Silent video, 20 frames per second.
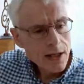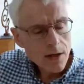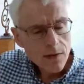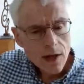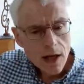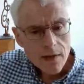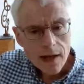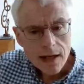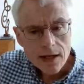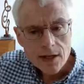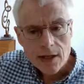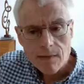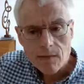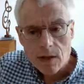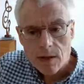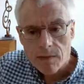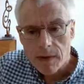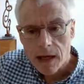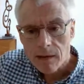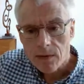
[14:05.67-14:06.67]
Nick, don't they? They
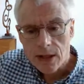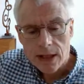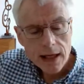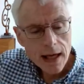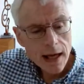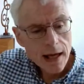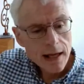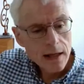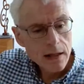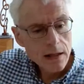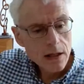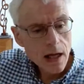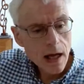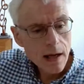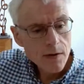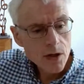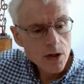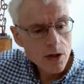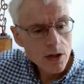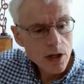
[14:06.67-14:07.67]
seem to be able to get
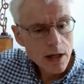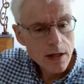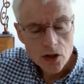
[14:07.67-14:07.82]
a